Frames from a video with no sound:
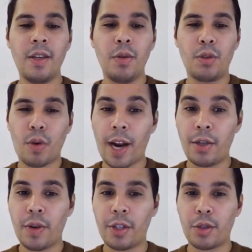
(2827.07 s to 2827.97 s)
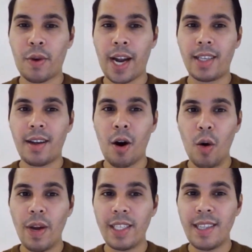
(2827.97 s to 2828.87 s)
try to extract
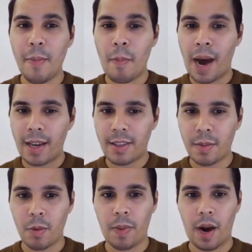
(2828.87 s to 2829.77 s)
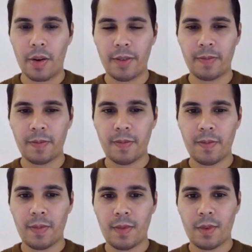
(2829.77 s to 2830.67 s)
always the maximum power,
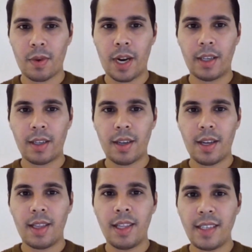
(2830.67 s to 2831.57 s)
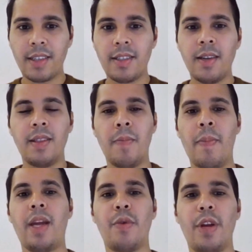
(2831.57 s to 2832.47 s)
right? This is the
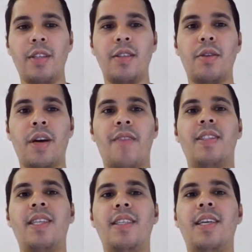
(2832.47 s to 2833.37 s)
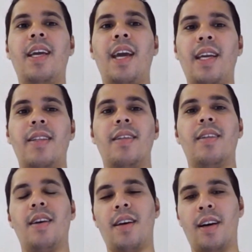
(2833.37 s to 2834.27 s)
main reason to have a dedicated
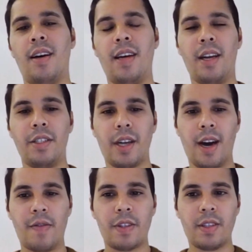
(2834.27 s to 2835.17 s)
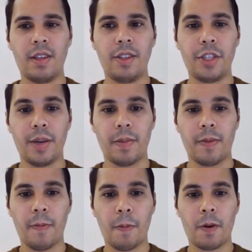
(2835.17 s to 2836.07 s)
energy harvesting chip,
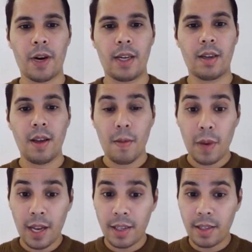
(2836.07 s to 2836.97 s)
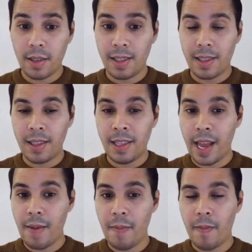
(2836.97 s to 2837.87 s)
right? Because
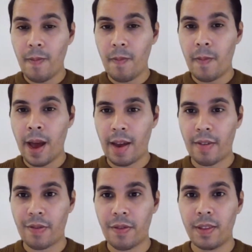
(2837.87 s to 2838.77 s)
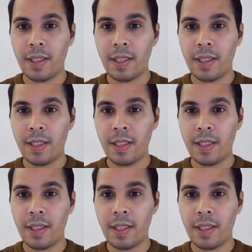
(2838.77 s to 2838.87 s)
they have